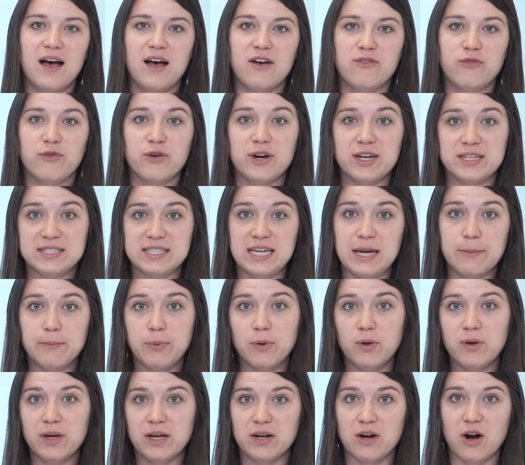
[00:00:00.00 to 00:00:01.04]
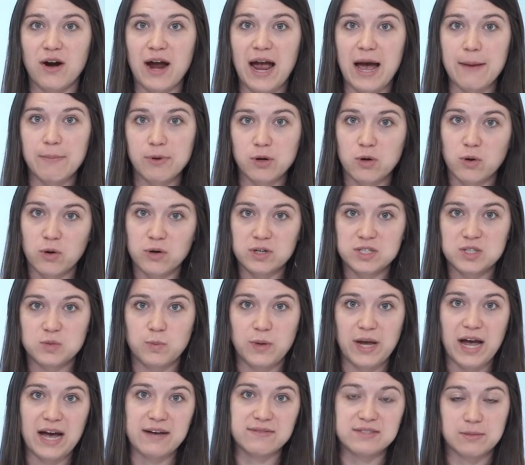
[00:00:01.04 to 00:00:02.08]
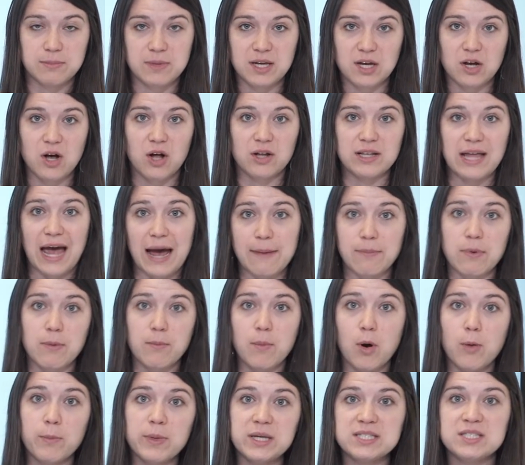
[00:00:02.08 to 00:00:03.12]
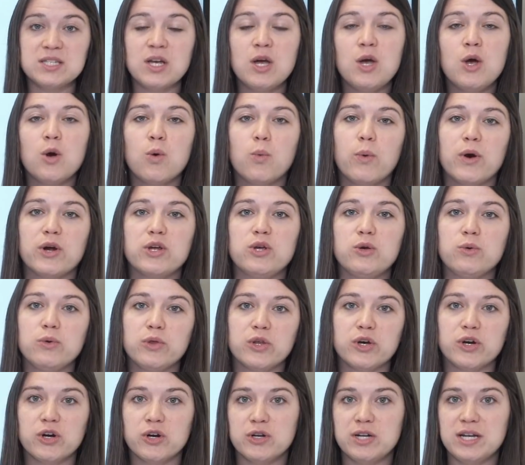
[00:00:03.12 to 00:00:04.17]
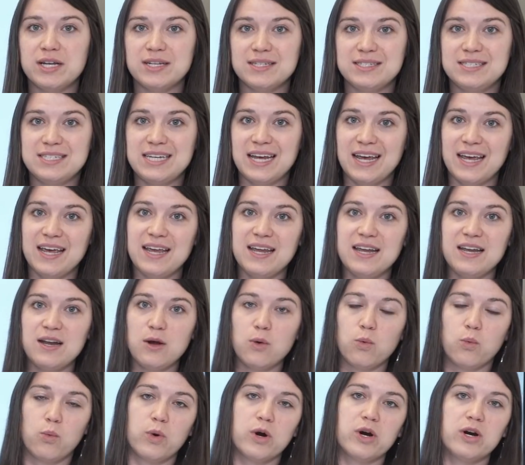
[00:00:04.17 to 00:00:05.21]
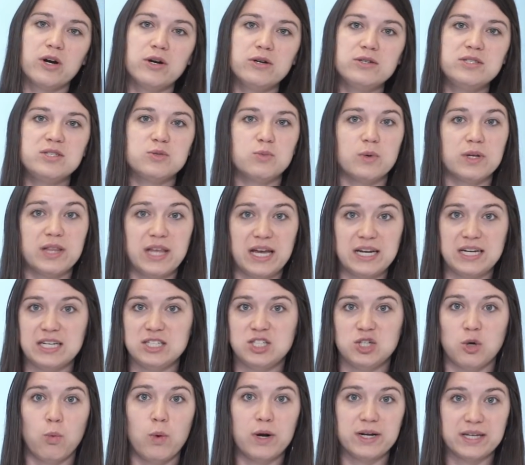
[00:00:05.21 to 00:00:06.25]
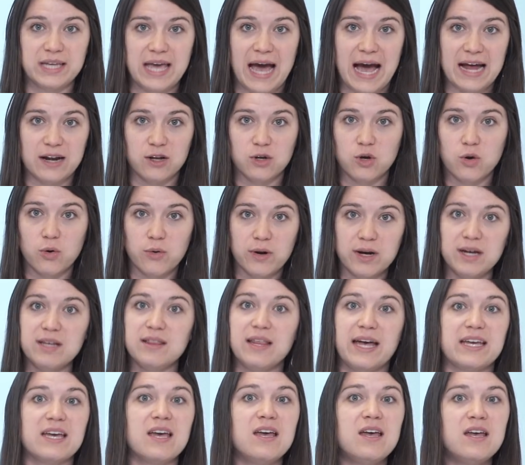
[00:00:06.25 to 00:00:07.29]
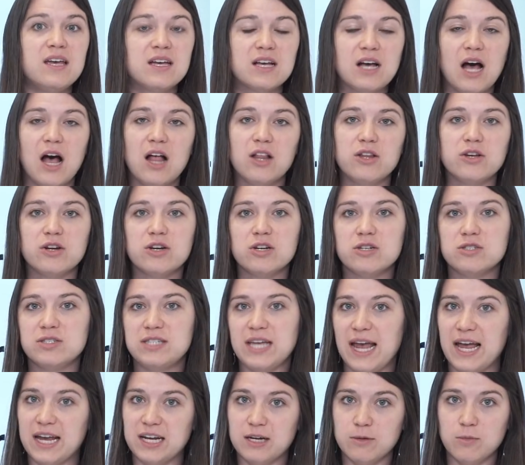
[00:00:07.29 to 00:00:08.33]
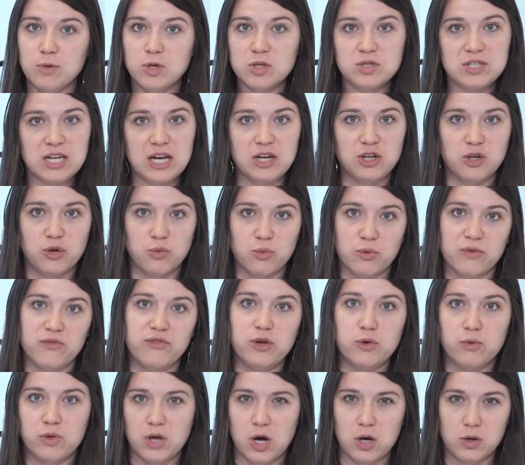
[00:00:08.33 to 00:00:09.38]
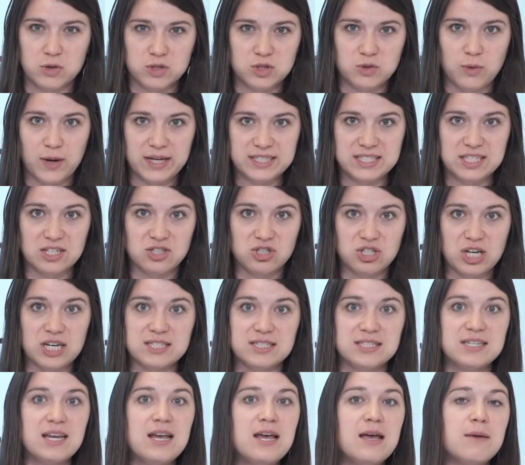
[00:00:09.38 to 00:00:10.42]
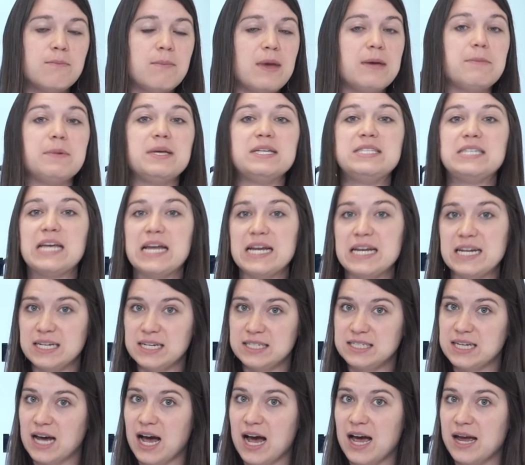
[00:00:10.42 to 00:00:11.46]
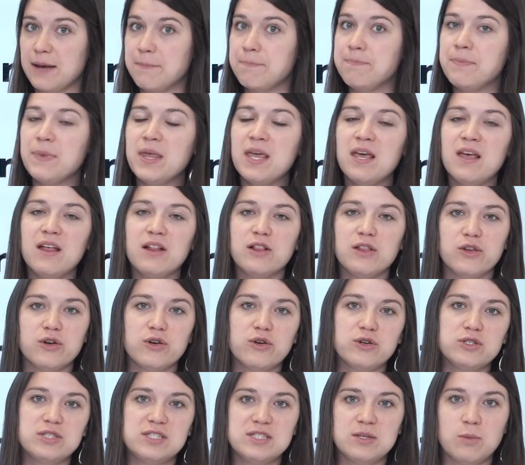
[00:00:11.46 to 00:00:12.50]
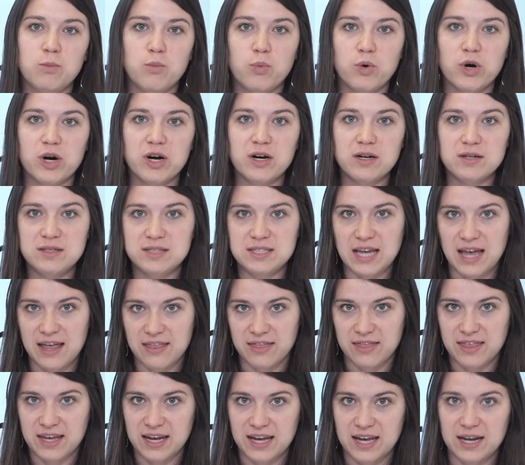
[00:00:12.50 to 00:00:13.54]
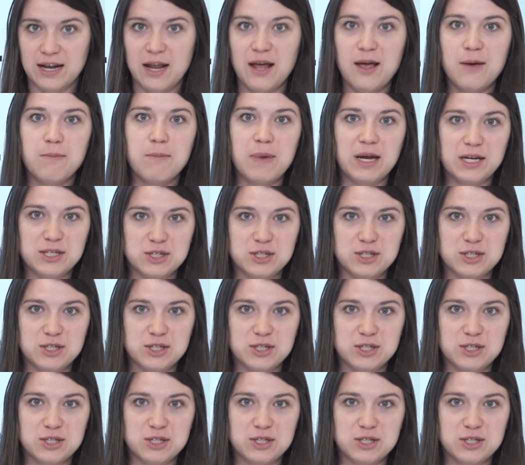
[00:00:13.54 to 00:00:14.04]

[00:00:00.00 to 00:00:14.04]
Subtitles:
for example, in our ABBA course, we have something called ABBA Moments, where you learn 10 words related to one category, like colors, animals, and you review those. So I suggest maybe 10 at a time, learn some words, and then make